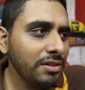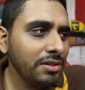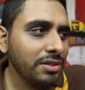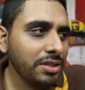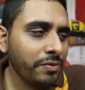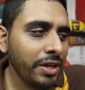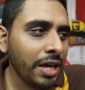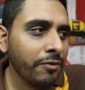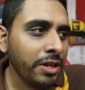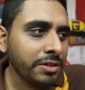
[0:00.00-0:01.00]
Does he think
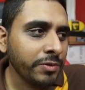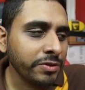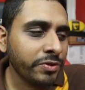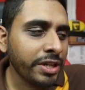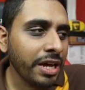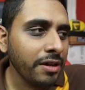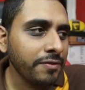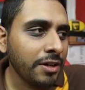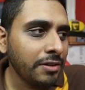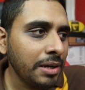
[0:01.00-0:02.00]
AFL Legend works for the
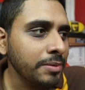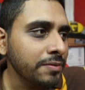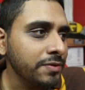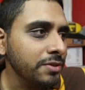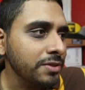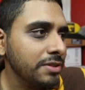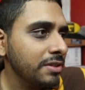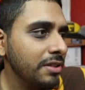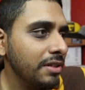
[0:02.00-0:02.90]
AFL? I'm confused.